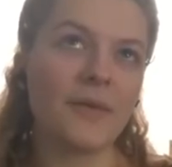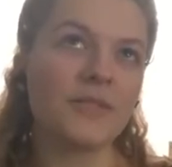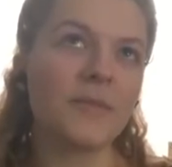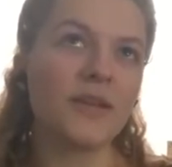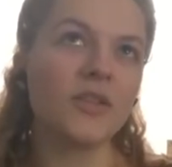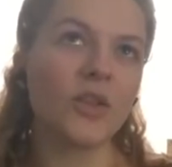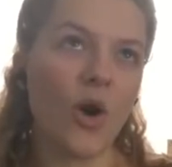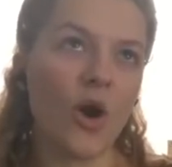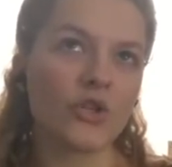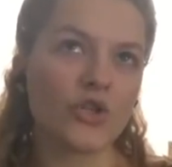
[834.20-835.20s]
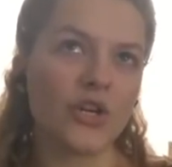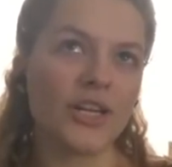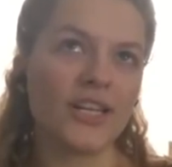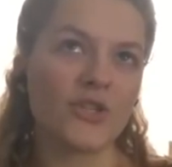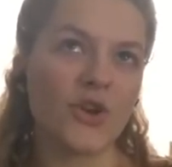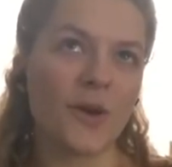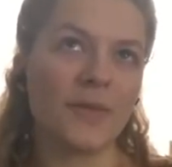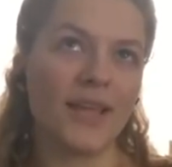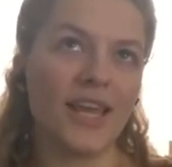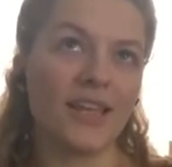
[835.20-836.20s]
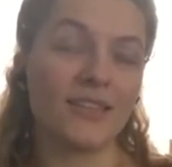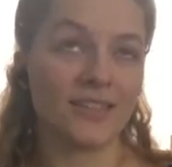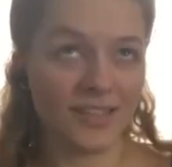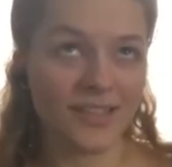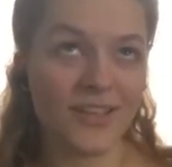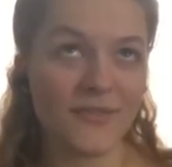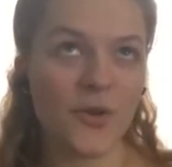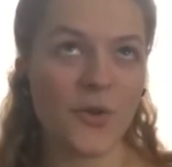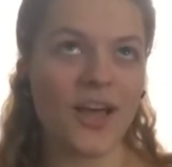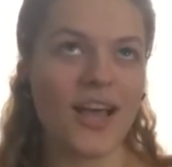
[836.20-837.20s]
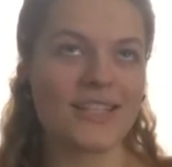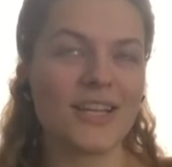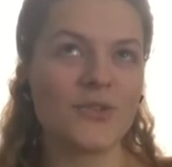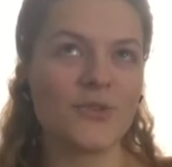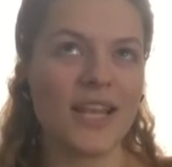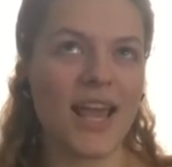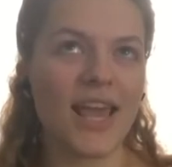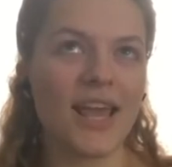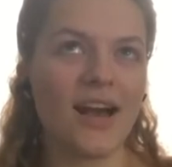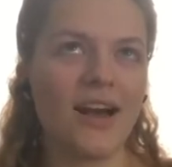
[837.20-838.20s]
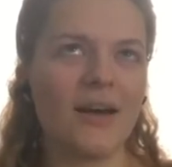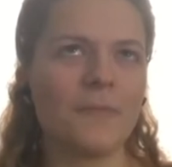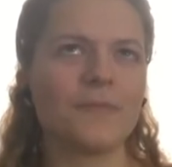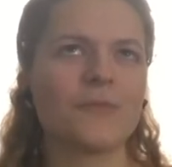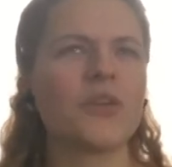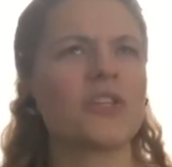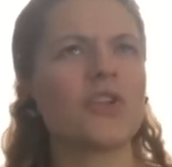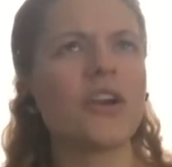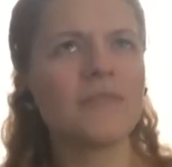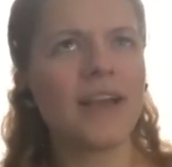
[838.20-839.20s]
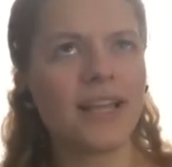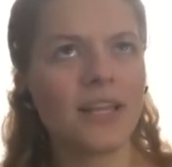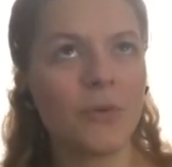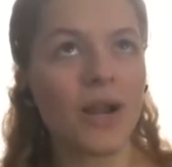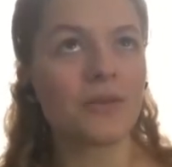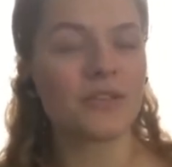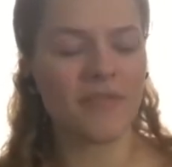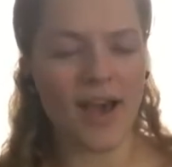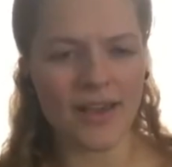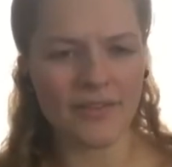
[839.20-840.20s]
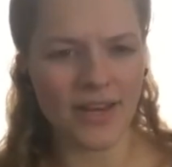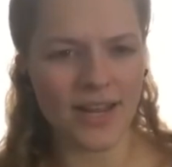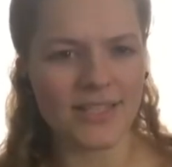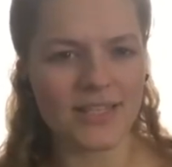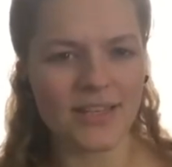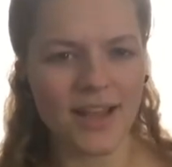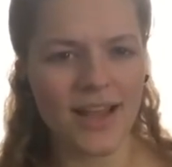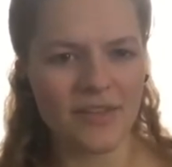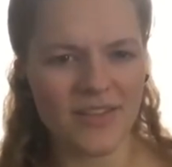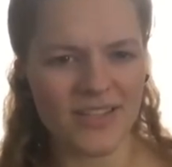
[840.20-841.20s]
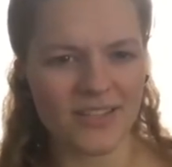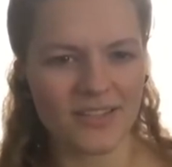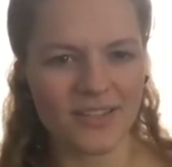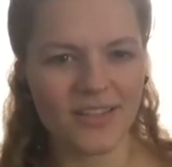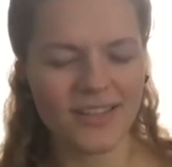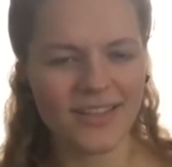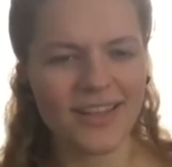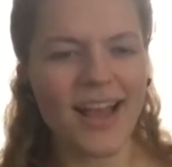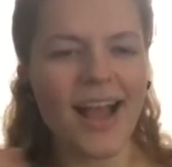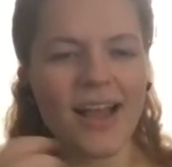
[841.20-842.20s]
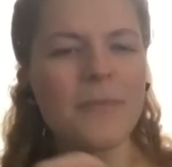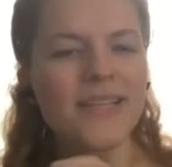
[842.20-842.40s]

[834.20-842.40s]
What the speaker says: it was a bit of a long journey to start playing viola as I do today. So I started violin when I was 5, and I did it kind of as my